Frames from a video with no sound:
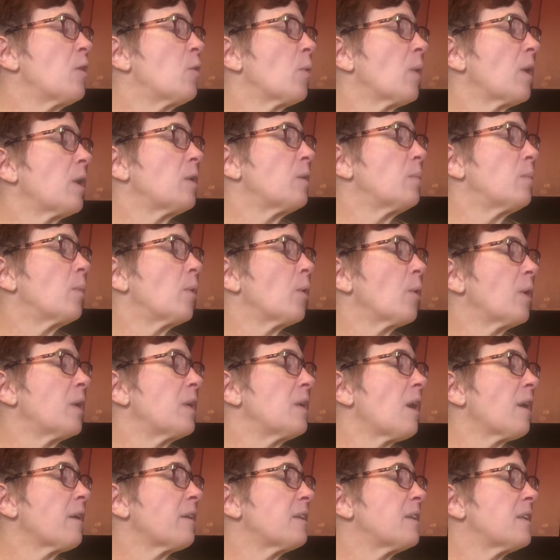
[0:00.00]
grin, Murray
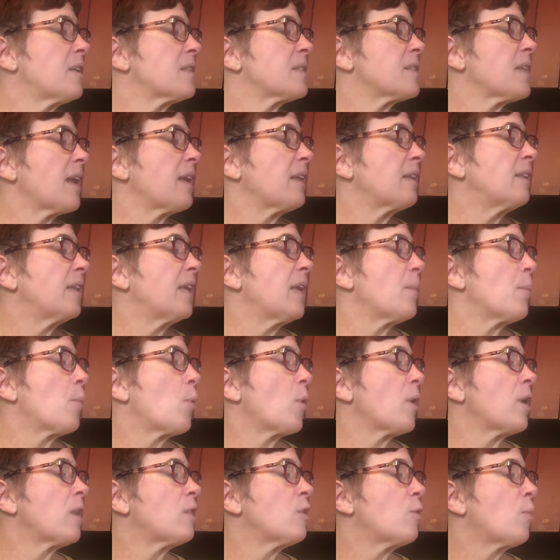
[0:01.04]
nodded excitedly and
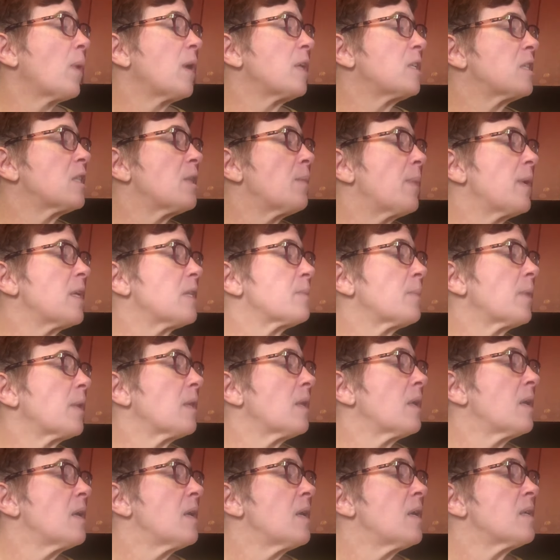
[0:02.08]
pointed the way to the basement.
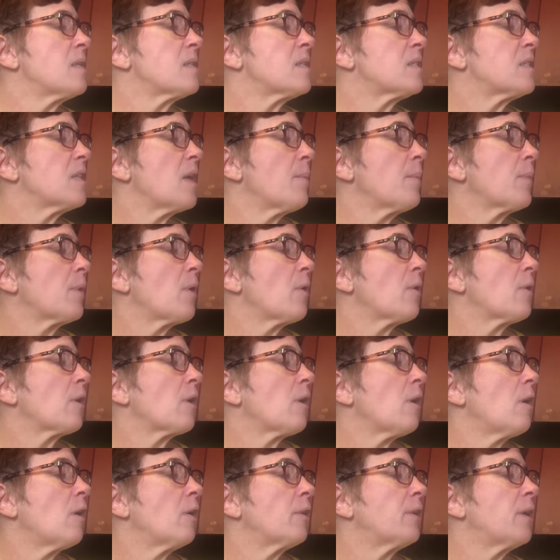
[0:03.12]
Stump Kona
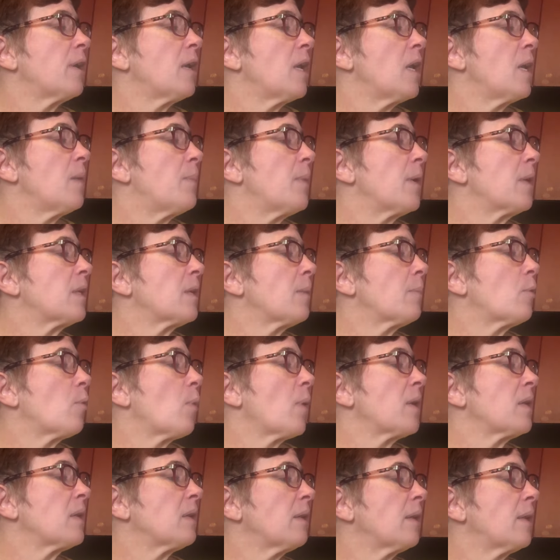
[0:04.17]
called. He picked up
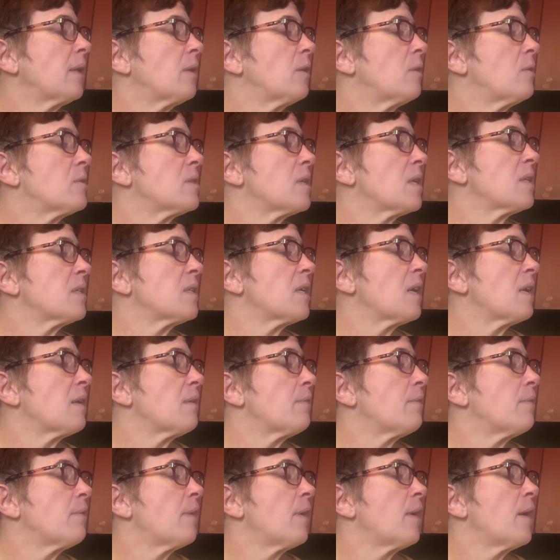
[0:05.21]
Gwendolyn, whose antenna
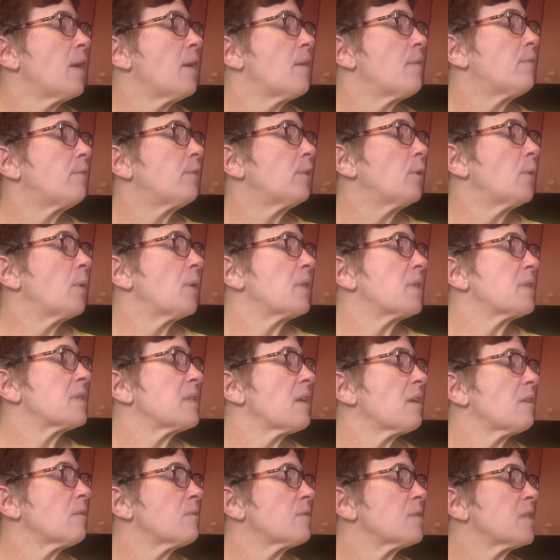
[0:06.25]
flew at the
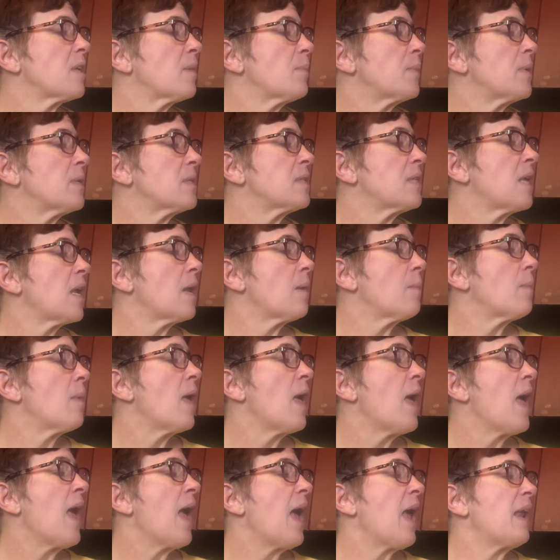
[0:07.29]
sound of Stumpy's name,
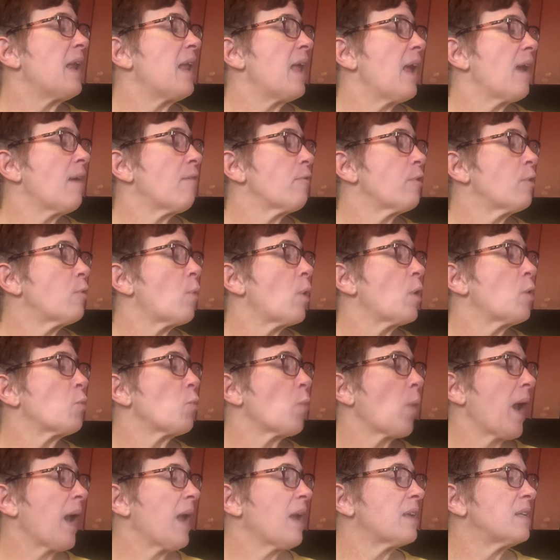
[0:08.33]
and everyone
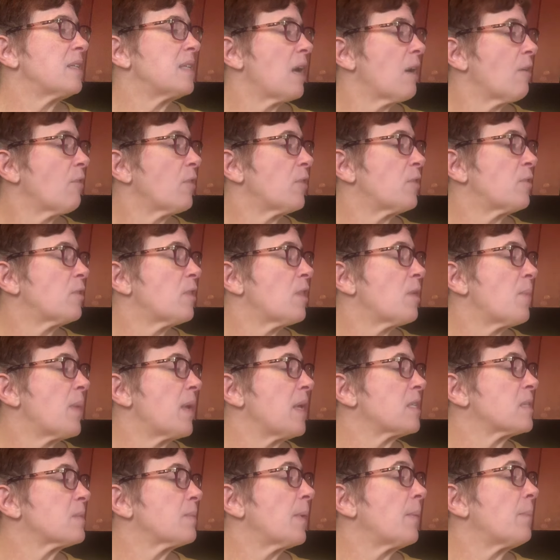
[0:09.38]
ran down to the
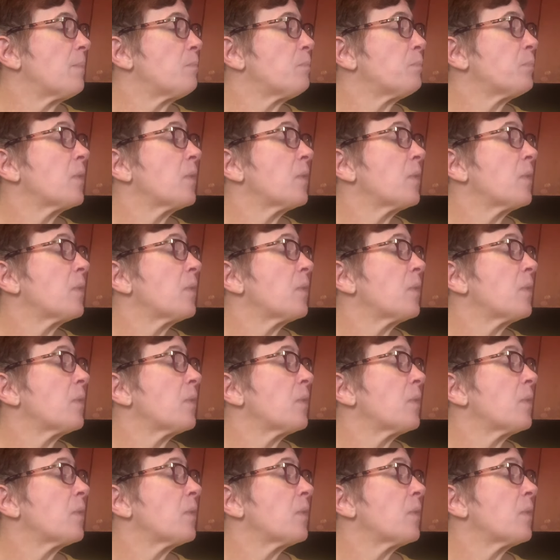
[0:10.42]
basement.